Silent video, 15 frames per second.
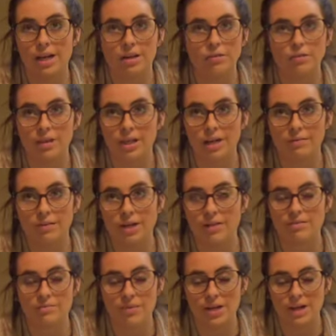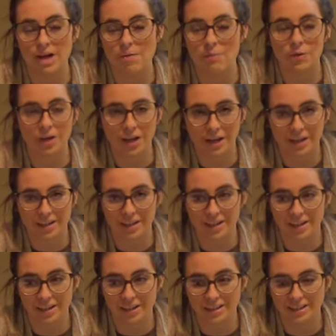I don't think I'm gonna have to make cowboy candy
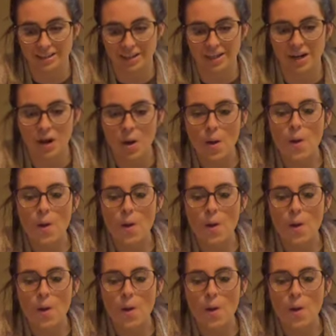again this year.